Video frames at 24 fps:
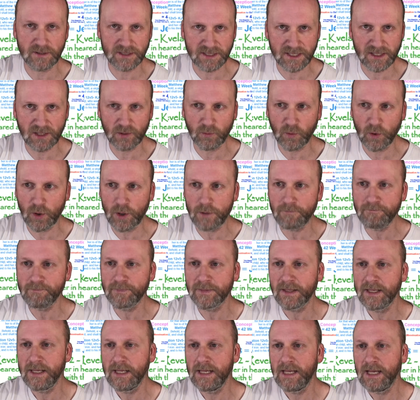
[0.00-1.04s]
is in the womb,
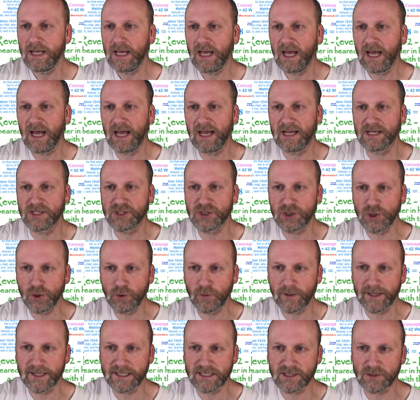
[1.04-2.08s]
and 2
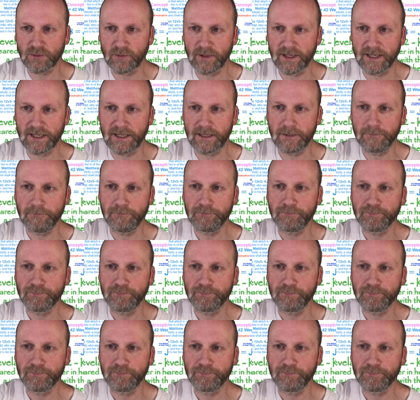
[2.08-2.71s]
weeks where